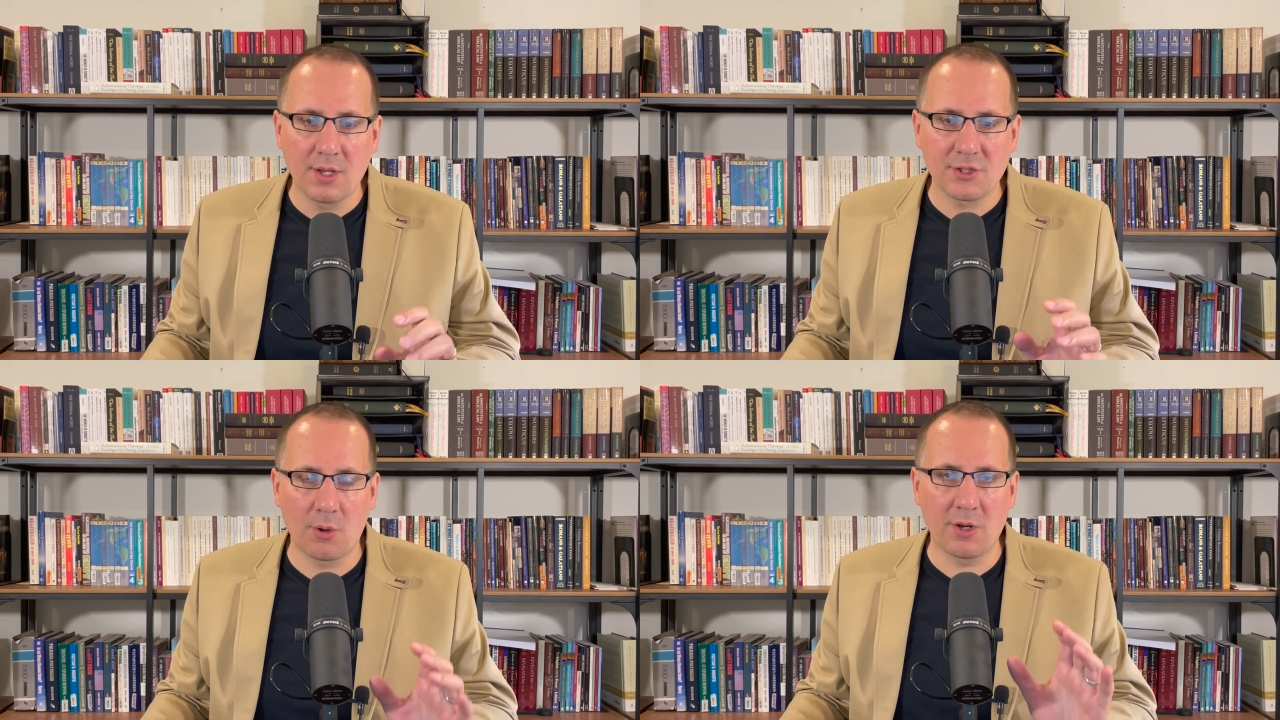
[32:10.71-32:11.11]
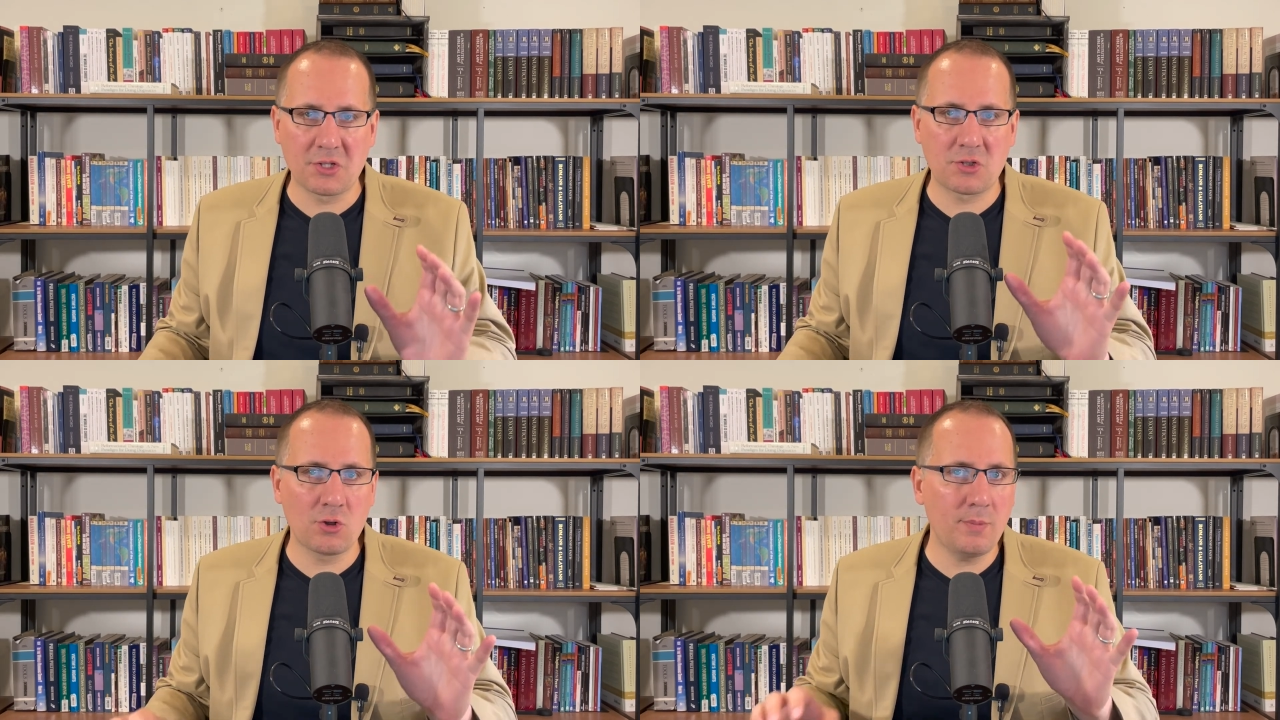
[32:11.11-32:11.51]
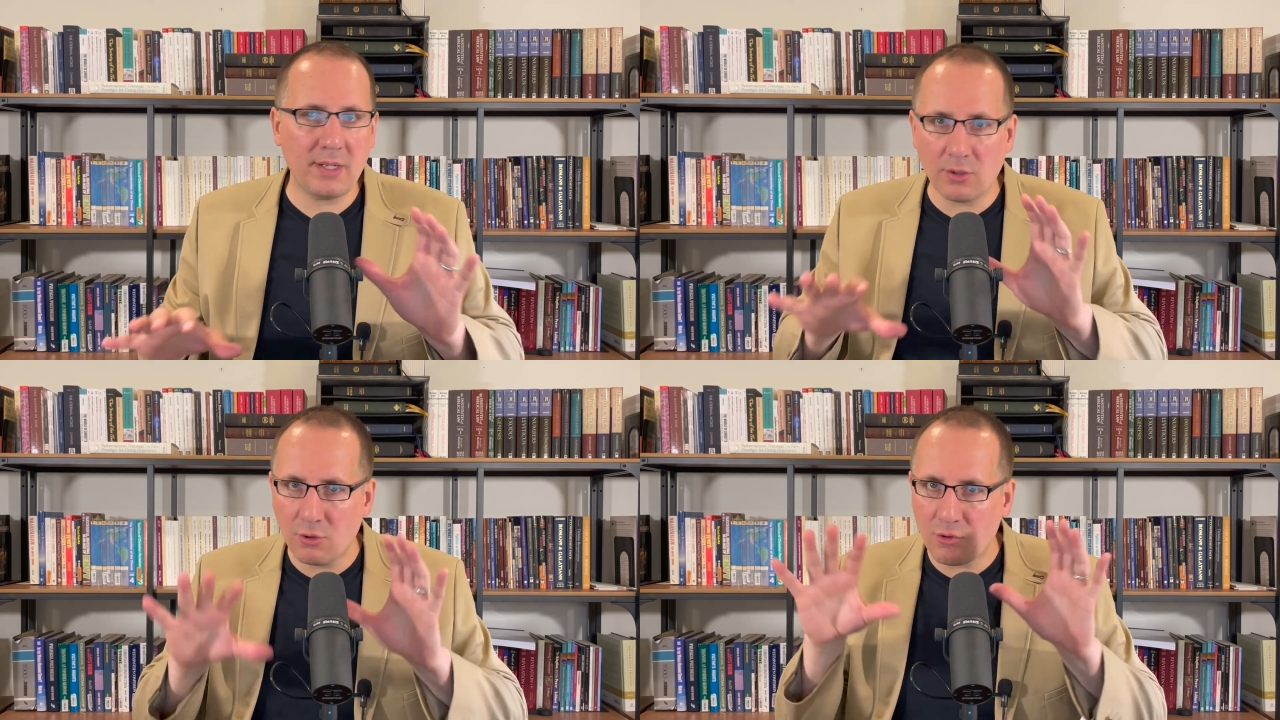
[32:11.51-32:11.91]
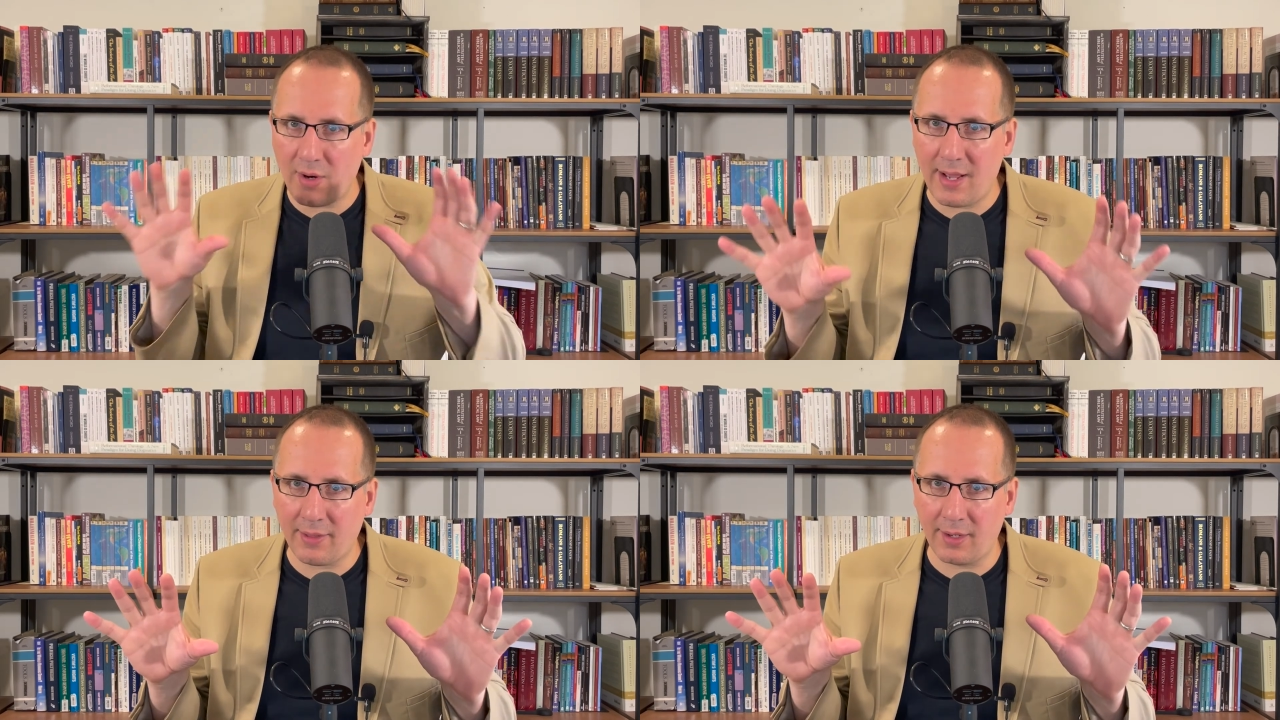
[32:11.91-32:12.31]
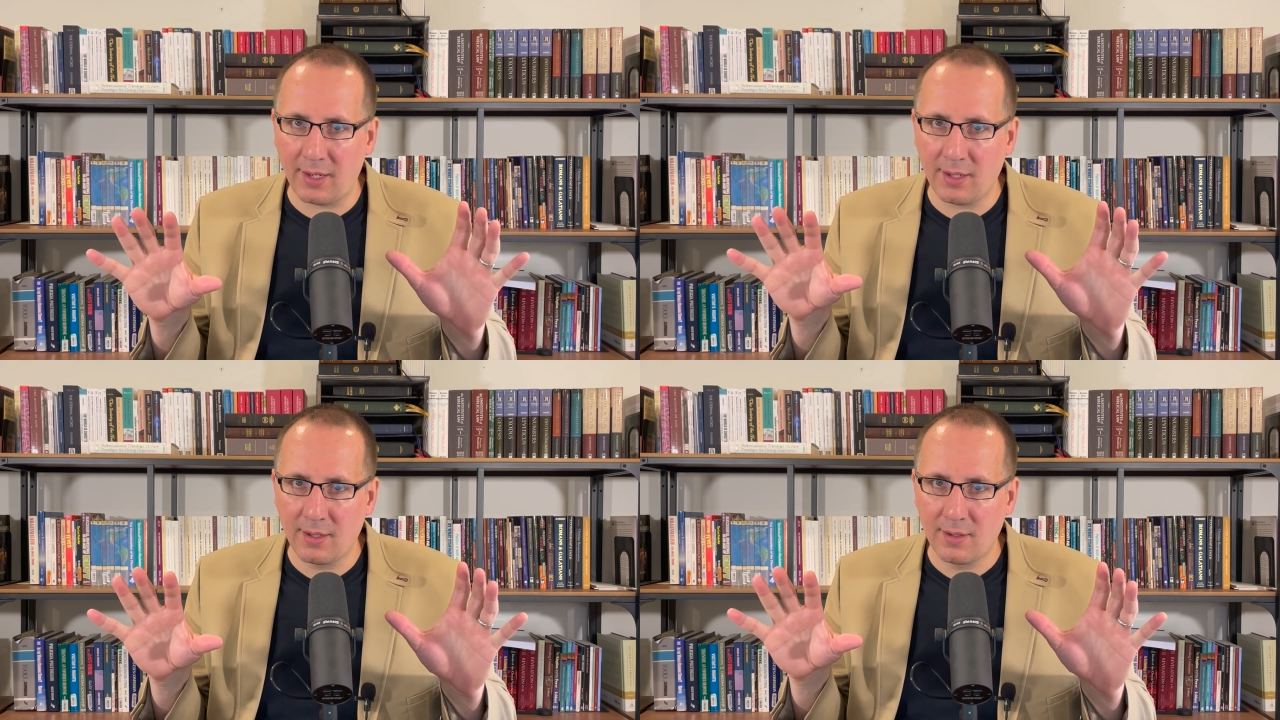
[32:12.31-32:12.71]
So assuming neutrality,